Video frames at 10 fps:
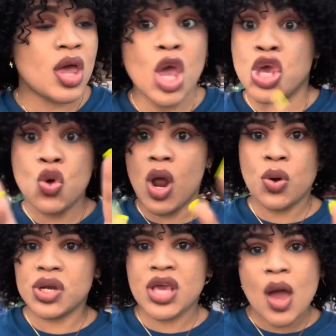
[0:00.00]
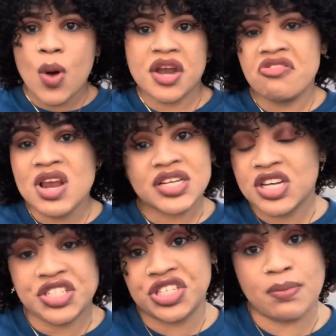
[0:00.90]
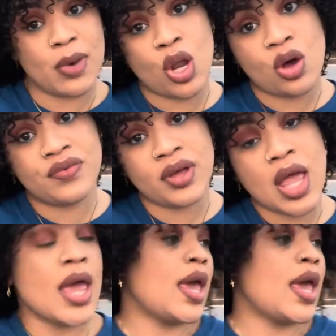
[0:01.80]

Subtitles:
You alone can't want the relationship, my love.